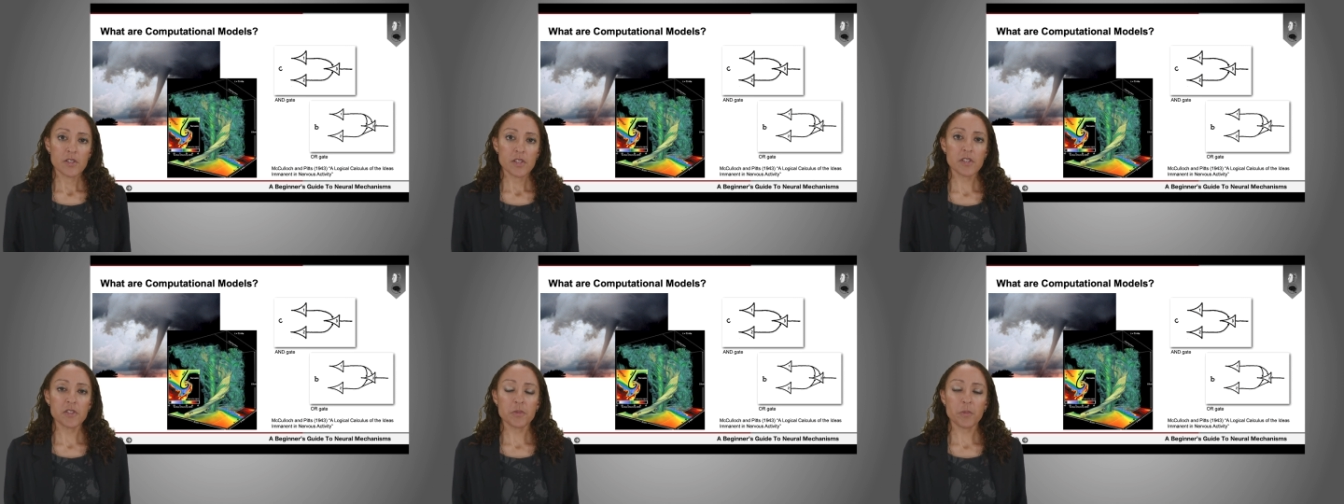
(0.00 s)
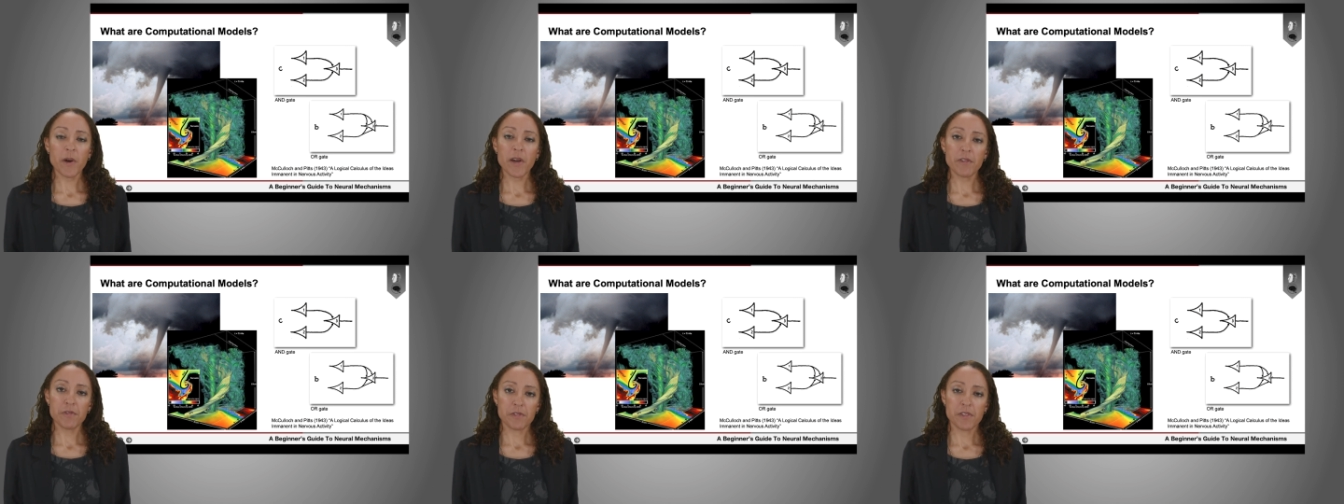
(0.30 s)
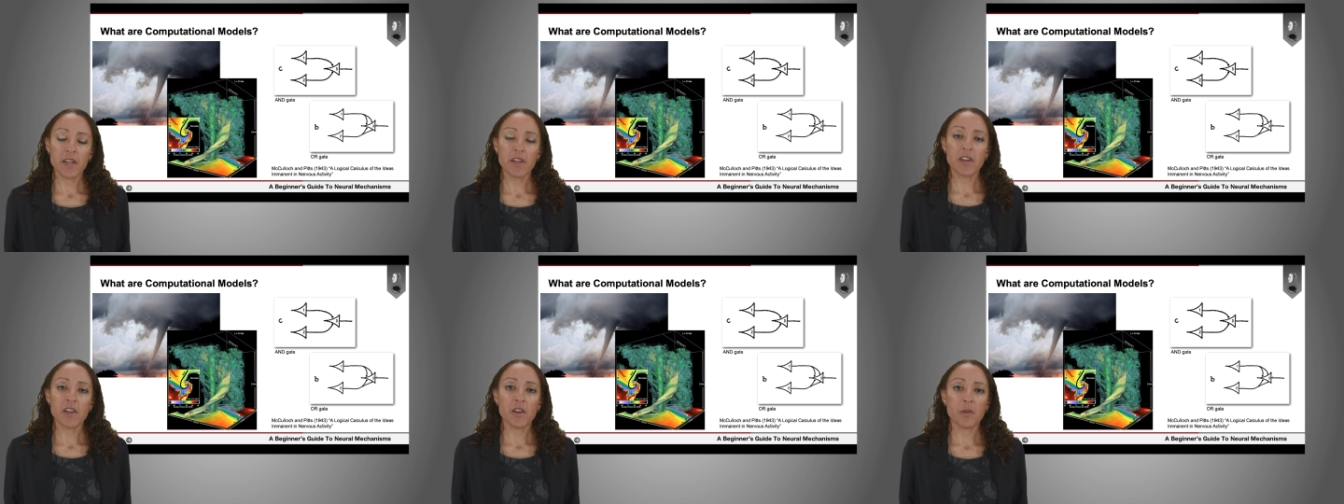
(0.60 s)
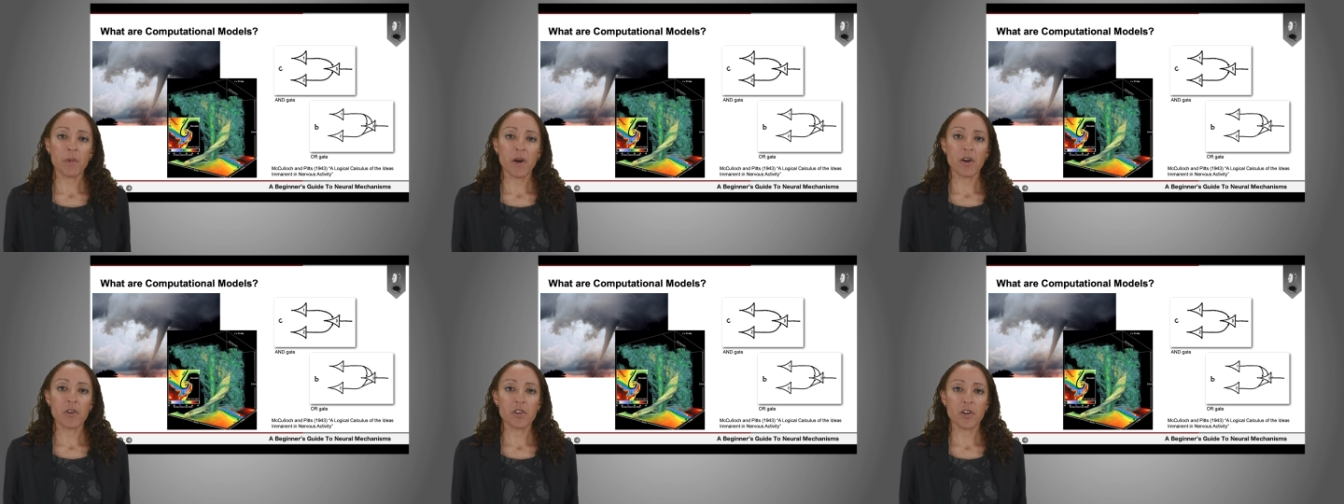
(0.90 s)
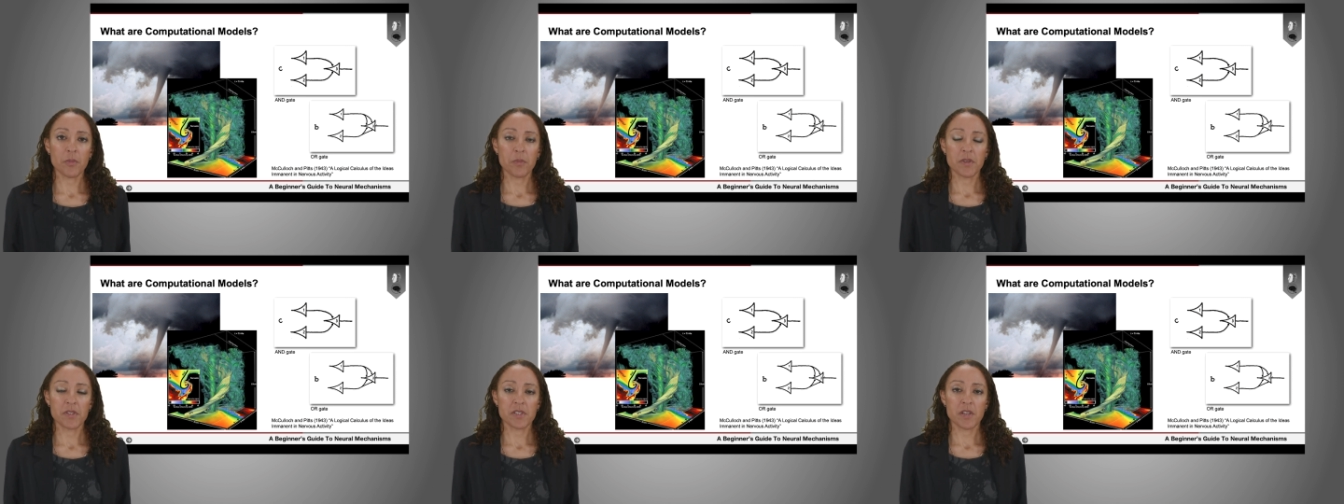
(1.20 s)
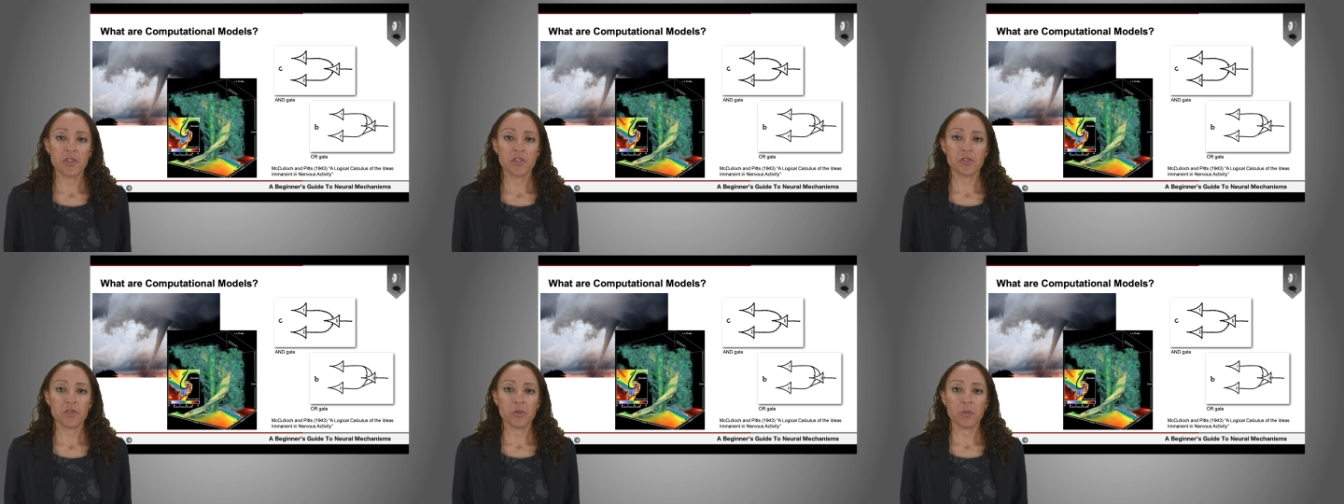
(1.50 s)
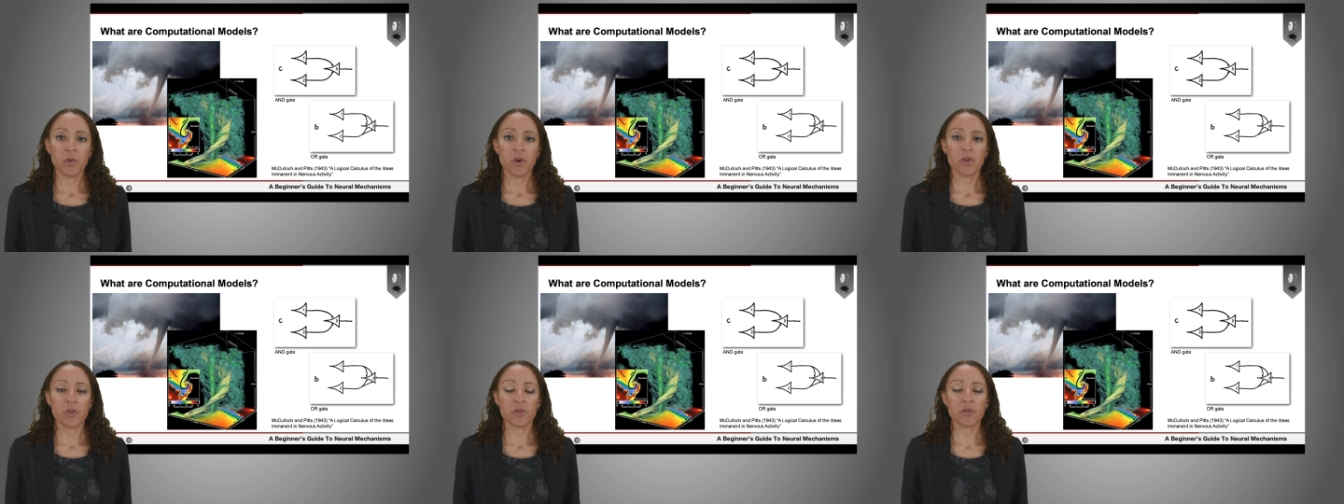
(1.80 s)
This way of thinking about
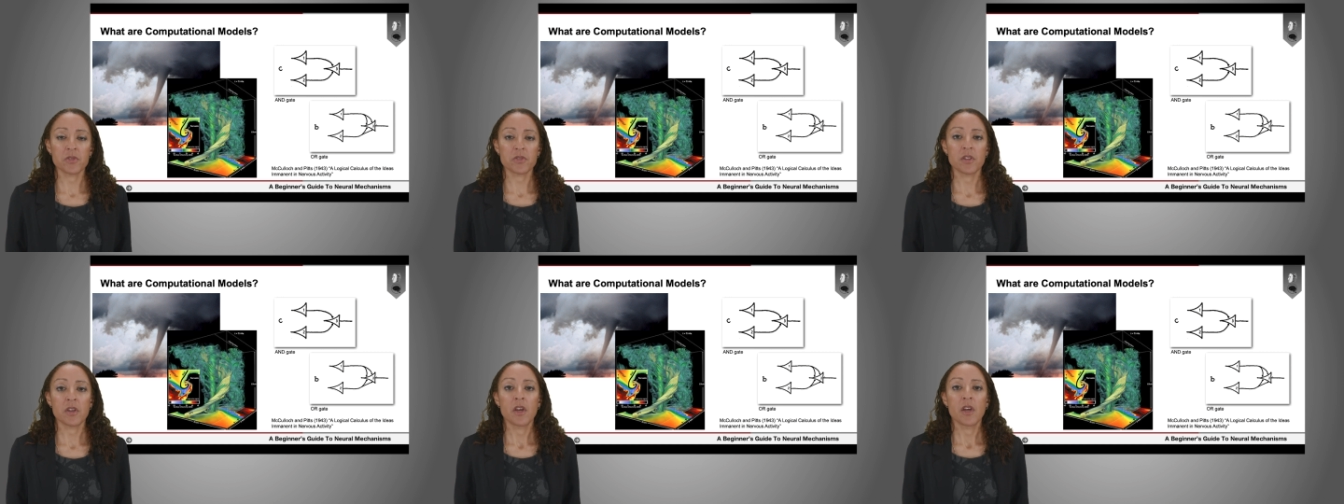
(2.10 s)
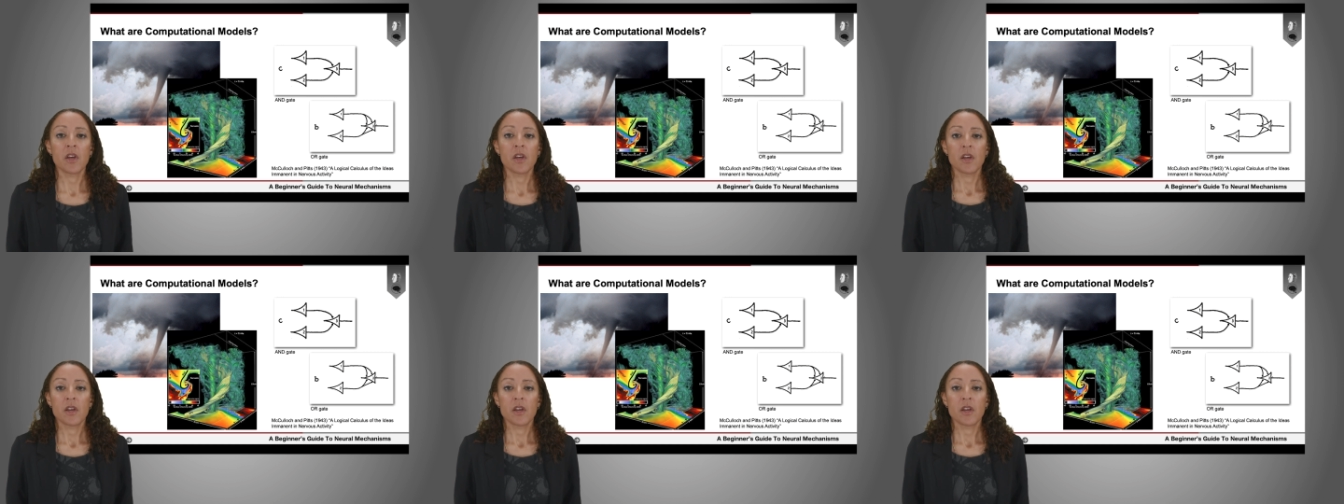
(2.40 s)
computational models